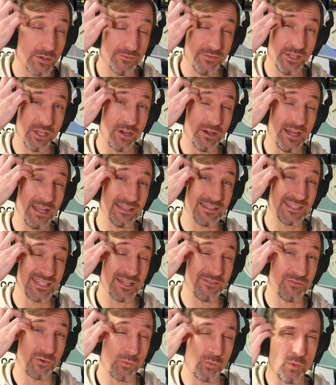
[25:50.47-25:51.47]
VR
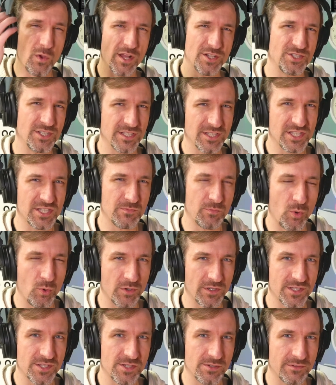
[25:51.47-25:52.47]
headset for watching
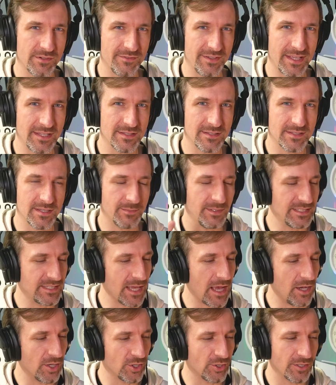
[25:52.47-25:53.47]
sports or events? I mean,
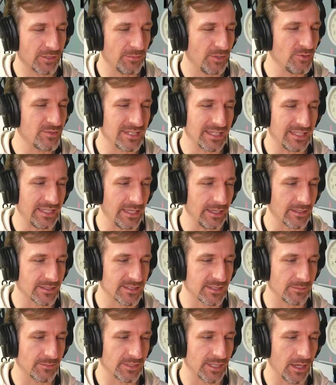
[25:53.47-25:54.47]
I'll go to music gigs
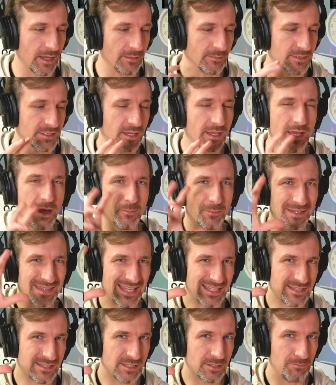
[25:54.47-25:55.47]
sometimes, but
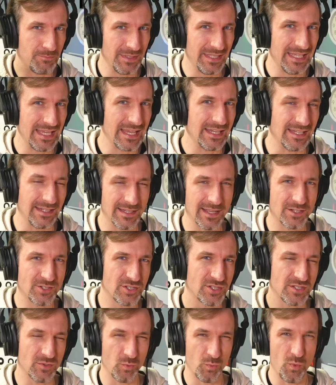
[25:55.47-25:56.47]
that's to be in it, not
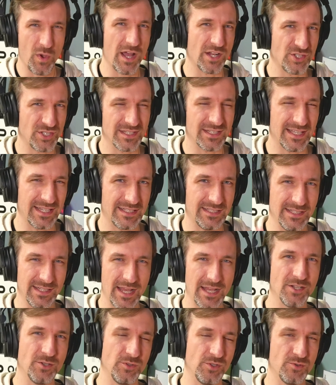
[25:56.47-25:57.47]
just to watch it. Like,
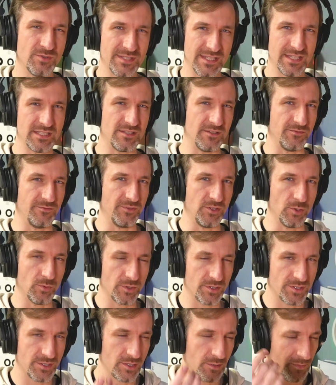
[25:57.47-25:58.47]
I don't use it as a viewer
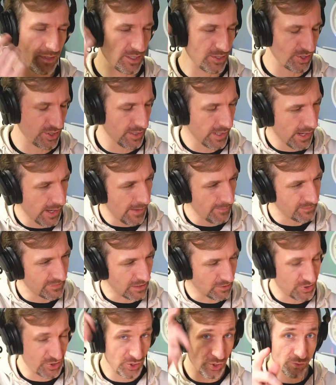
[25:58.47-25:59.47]
so much. Now,
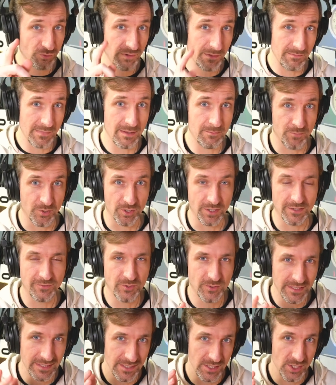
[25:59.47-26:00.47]
do remember, if you
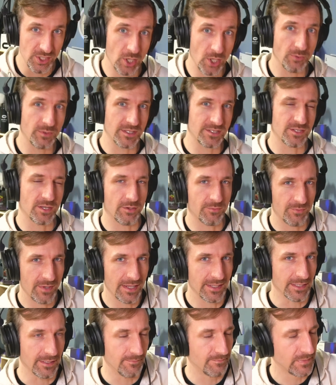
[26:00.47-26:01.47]
didn't this
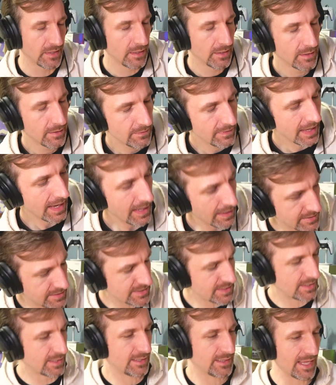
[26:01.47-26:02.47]
already, the
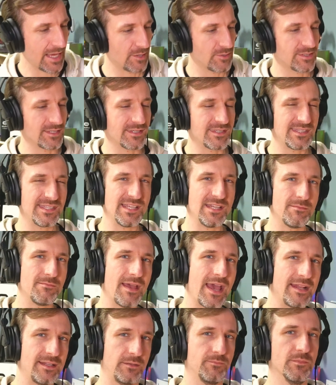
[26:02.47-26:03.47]
headset allows a
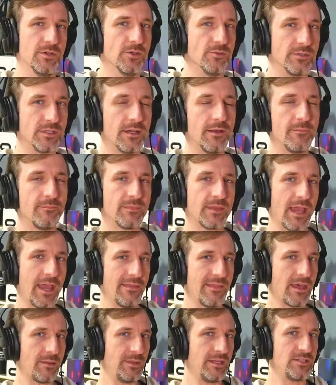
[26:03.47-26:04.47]
cinematic mode, and
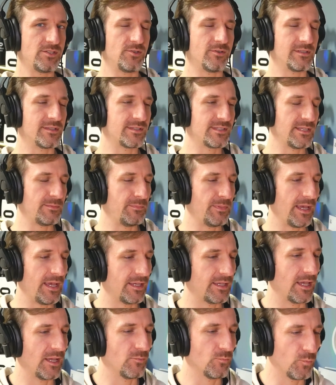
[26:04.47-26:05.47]
that means you can sit
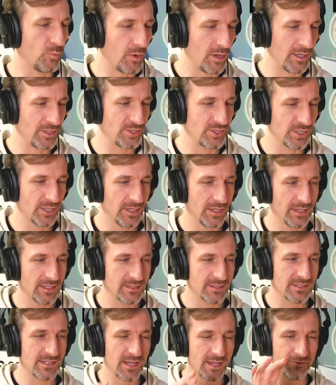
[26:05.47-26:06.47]
back and watch
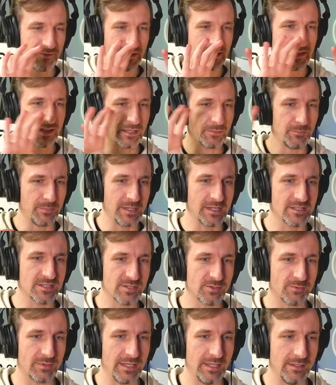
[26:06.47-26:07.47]
stuff in like a big
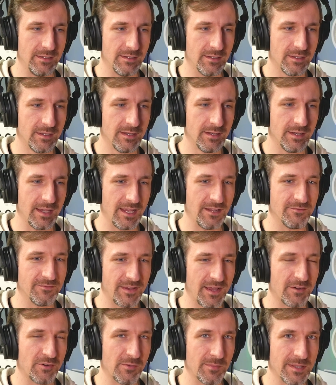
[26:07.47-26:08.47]
screen
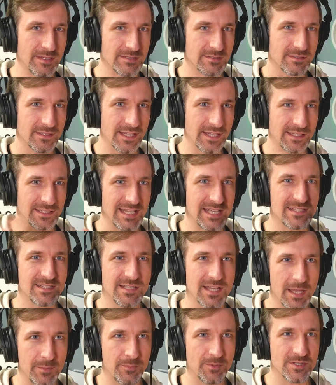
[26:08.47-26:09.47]
environment, like a
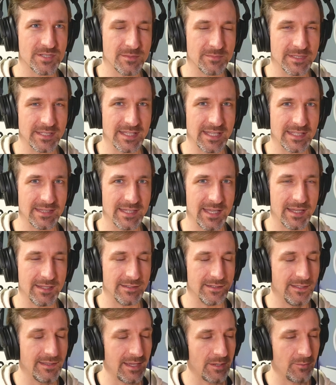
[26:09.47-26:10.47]
desktop or something like that.
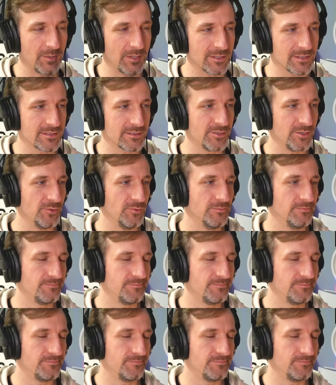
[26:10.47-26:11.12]
And that works too.